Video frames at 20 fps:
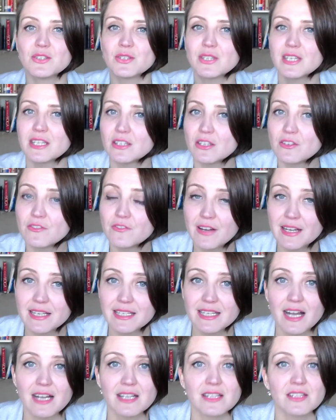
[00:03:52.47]
you cannot
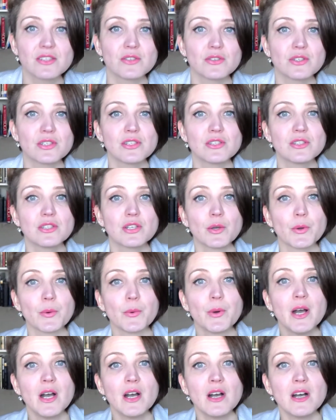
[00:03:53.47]
find answers to,